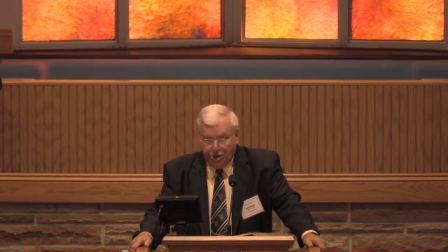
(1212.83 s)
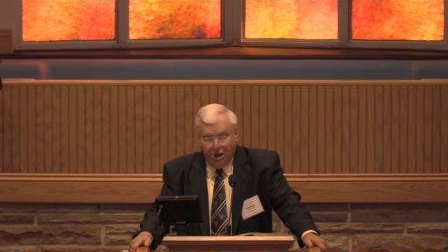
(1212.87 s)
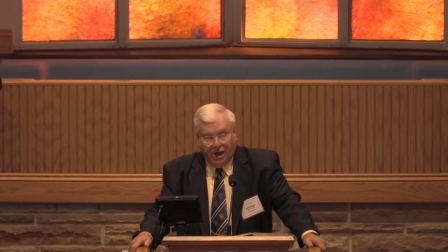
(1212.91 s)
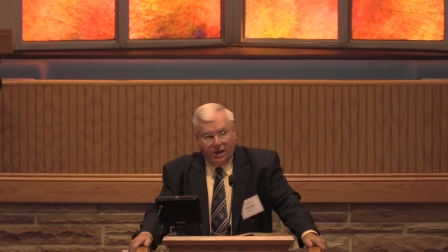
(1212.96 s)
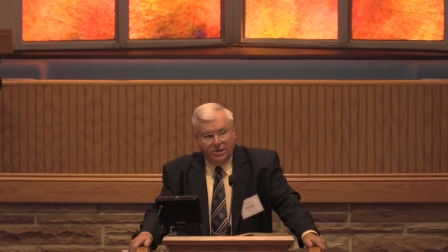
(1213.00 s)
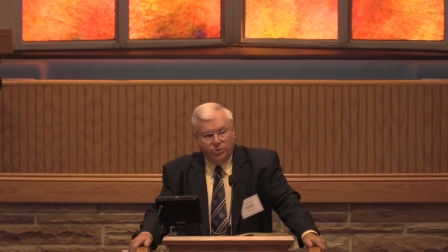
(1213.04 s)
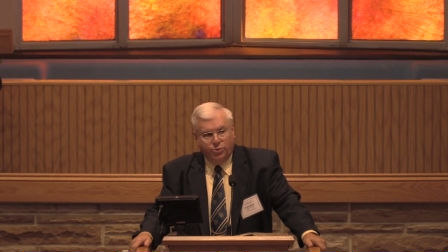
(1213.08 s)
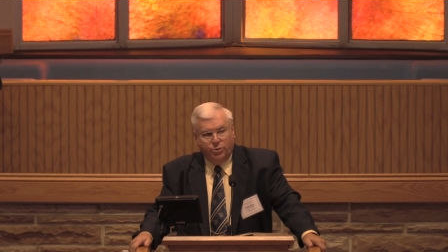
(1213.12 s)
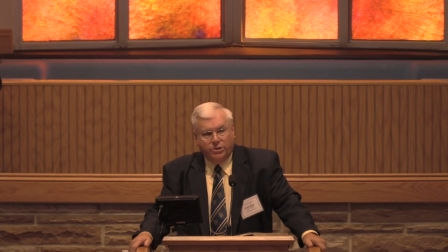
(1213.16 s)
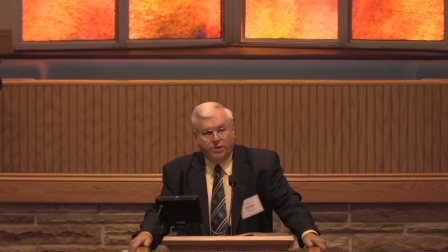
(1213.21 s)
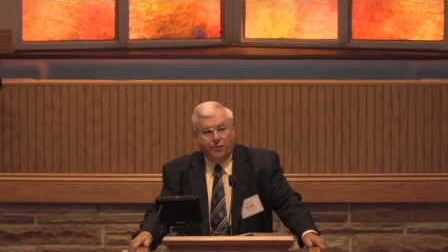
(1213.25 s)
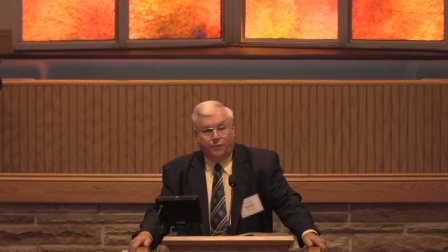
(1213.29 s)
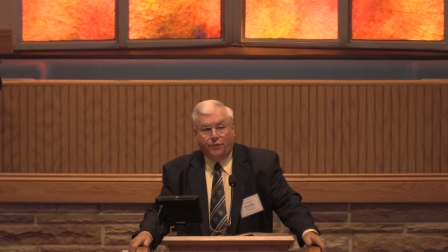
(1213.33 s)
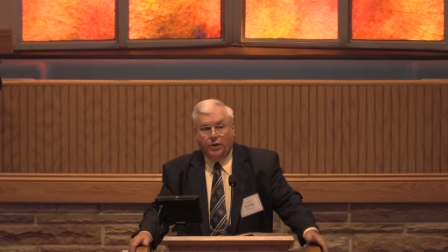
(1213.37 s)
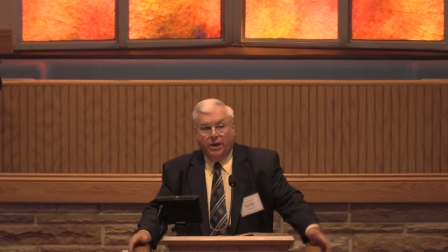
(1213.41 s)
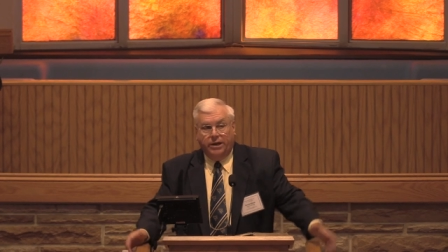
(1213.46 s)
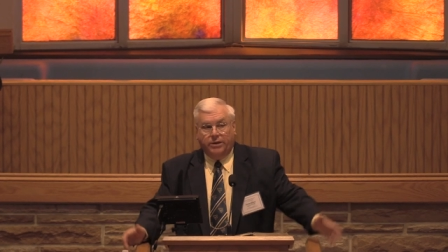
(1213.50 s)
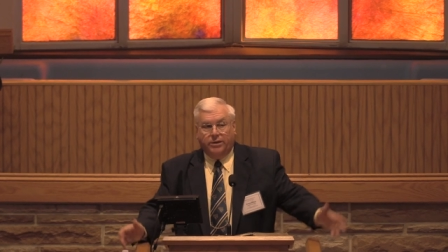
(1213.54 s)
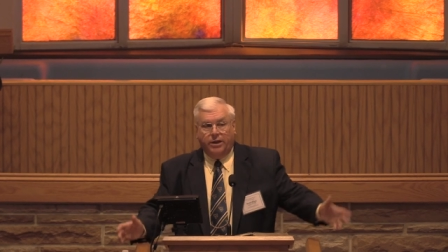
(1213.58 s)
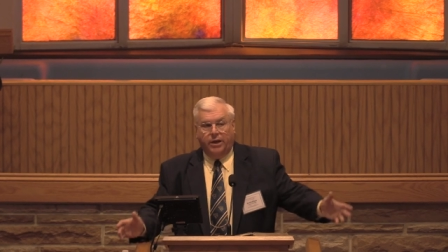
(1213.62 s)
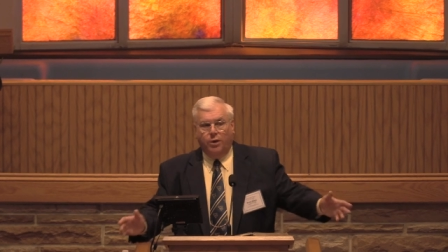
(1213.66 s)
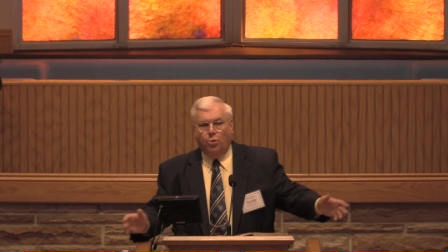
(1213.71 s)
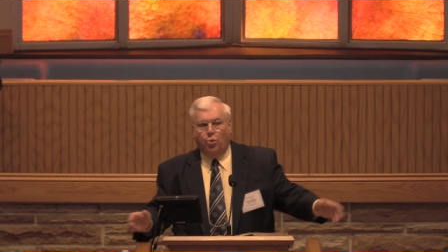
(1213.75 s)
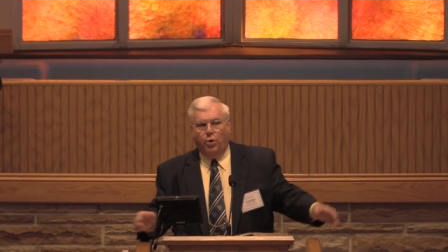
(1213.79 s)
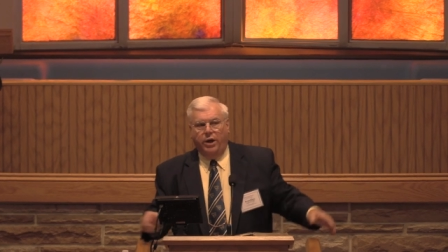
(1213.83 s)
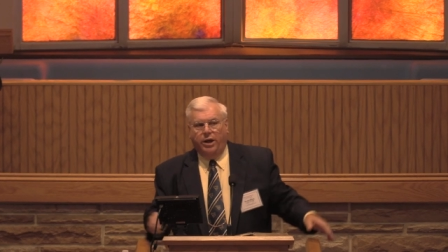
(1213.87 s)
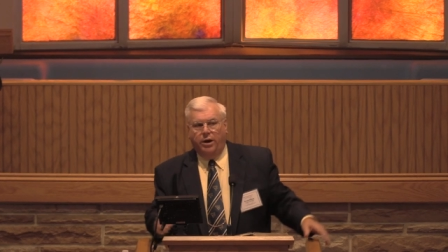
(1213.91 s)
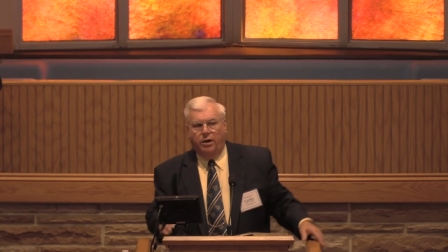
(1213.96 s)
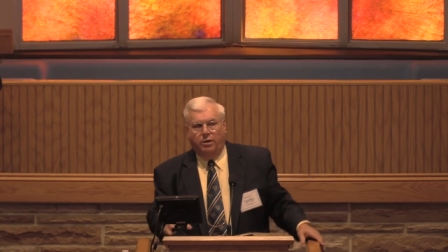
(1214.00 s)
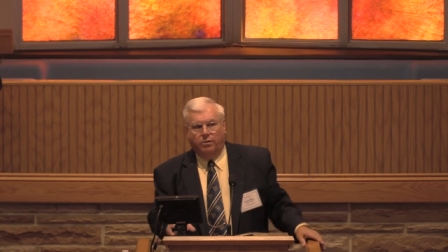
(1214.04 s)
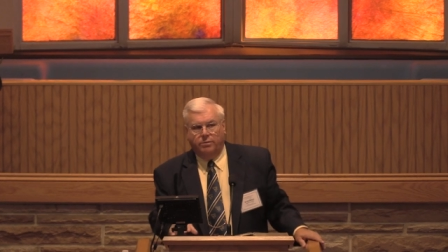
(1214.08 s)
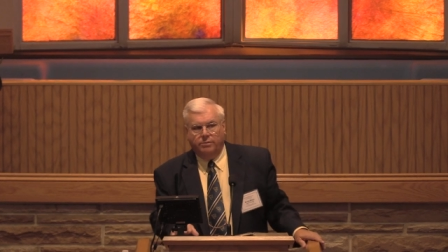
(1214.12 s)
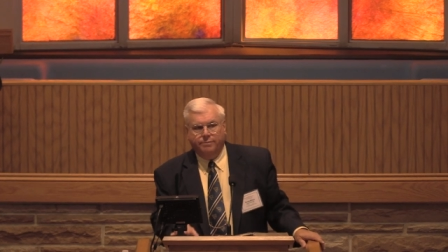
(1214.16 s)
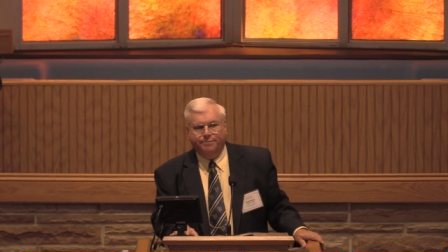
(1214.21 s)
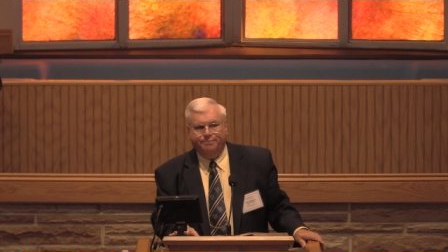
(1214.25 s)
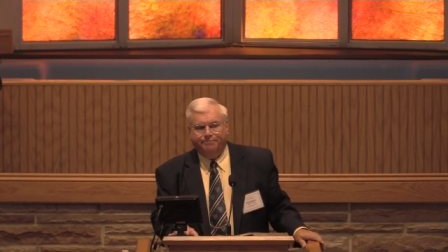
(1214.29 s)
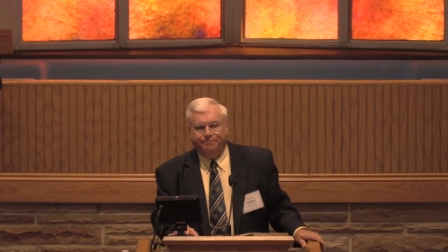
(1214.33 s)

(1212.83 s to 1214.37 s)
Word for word: judge was afflicting a widow.